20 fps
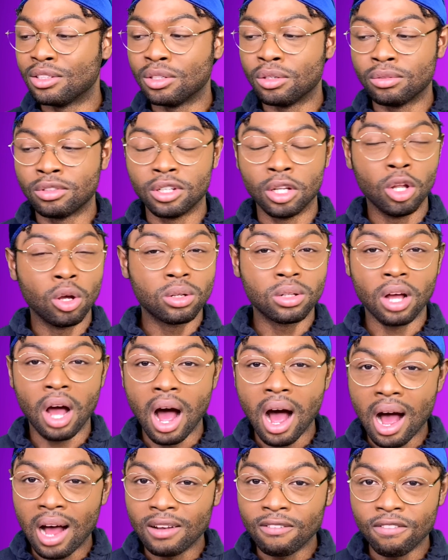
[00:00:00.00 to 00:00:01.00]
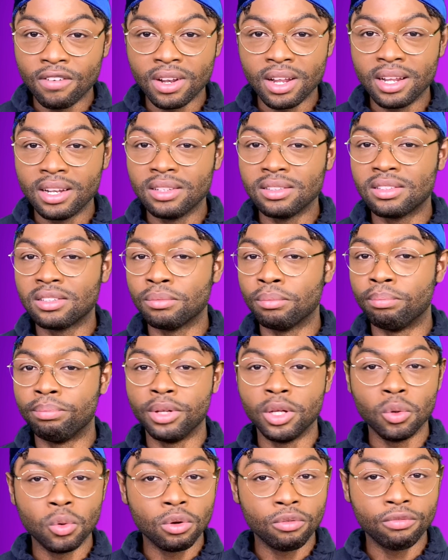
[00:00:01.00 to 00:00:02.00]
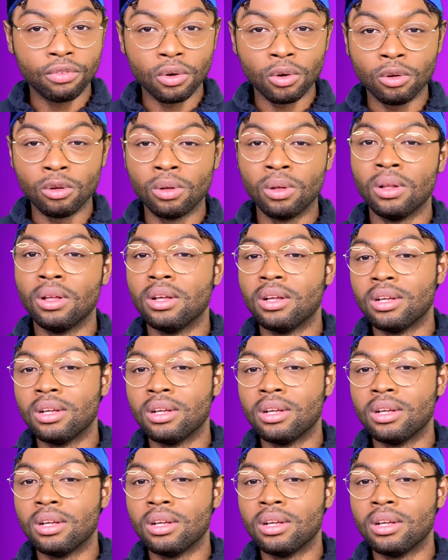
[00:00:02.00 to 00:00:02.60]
She looked confident, beautiful.